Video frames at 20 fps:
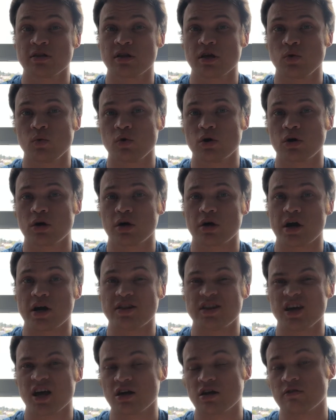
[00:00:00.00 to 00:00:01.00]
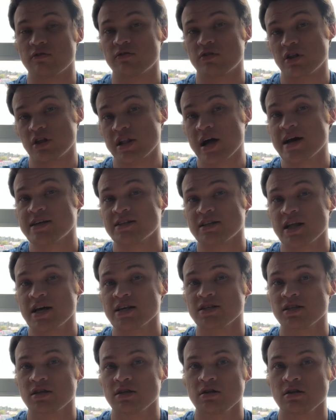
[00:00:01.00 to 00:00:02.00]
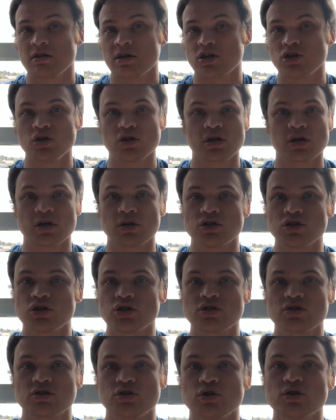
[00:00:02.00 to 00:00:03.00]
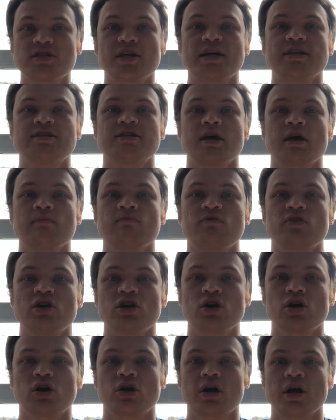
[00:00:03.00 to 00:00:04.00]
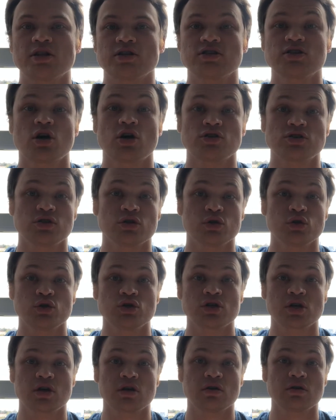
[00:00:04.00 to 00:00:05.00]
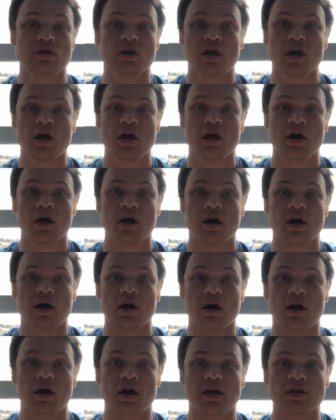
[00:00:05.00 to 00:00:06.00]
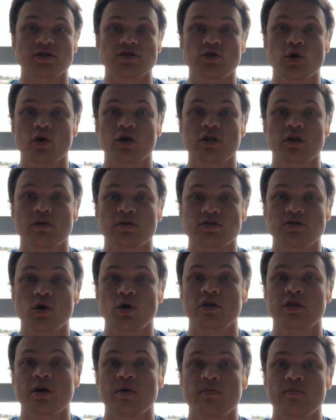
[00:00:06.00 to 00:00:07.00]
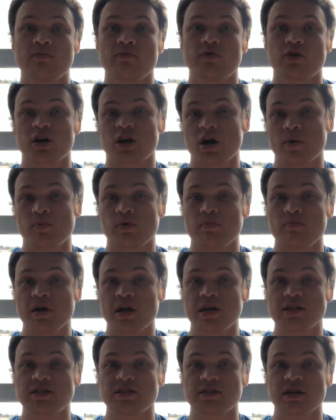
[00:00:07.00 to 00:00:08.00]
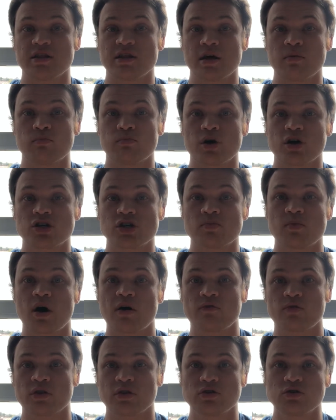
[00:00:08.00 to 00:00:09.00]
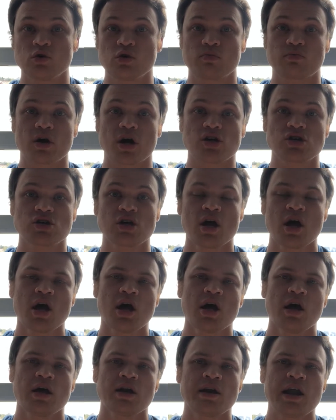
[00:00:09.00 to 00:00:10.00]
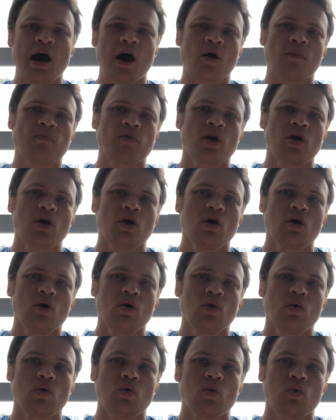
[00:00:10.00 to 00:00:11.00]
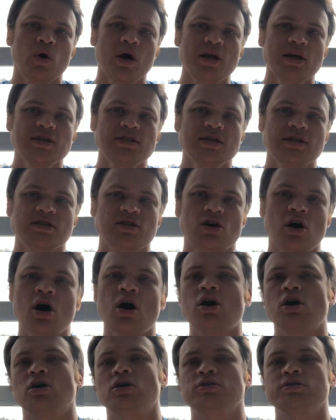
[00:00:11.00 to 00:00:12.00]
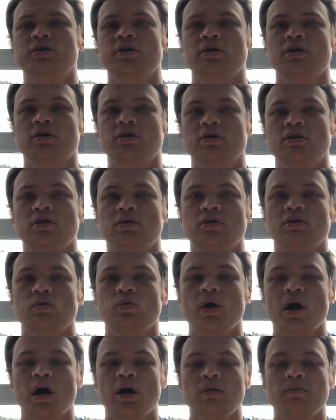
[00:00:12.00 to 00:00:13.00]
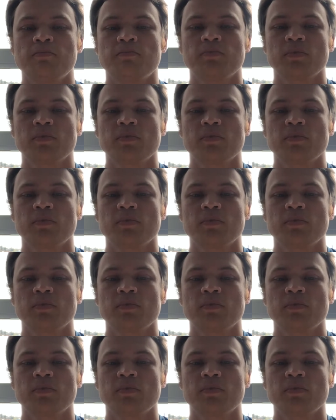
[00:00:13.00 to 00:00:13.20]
they were at the end of the last lesson, then you can just use that same vinegar and salt solution and soak them for a couple of minutes and then brush them off with a toothbrush. Now, what is this called? Well,